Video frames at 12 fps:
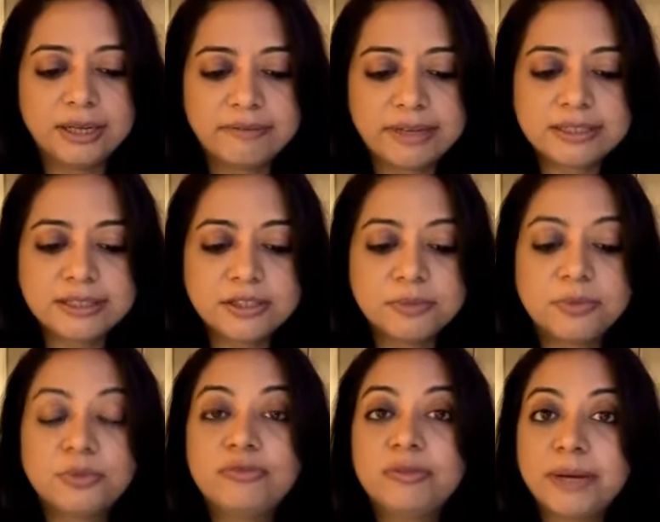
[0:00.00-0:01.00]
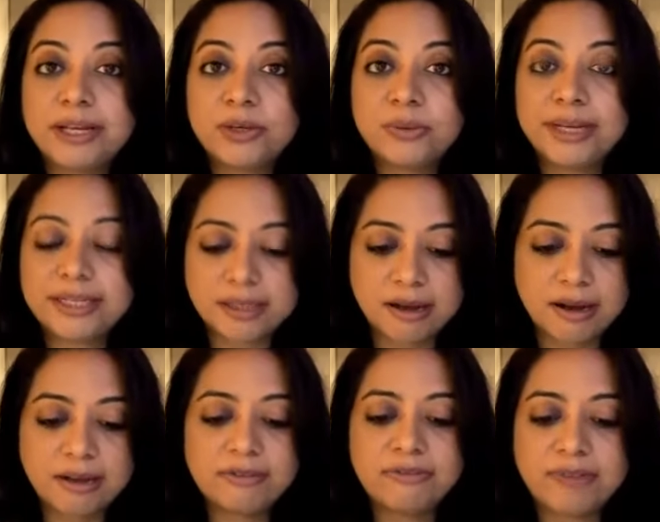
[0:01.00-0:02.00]
Vaccines approved by Kuwait
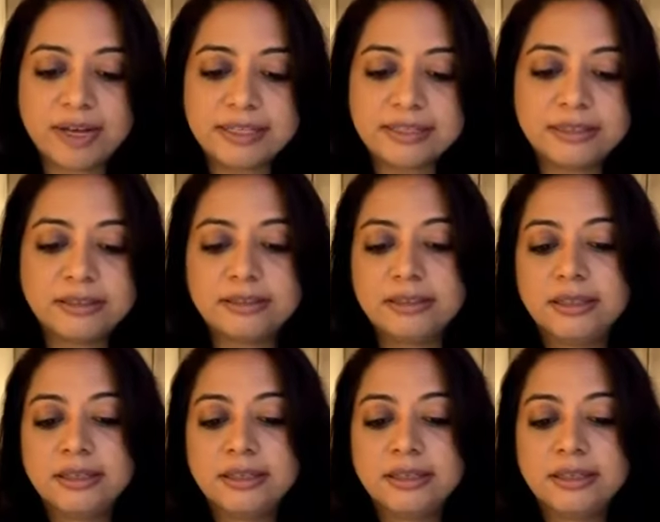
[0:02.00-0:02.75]
are Pfizer,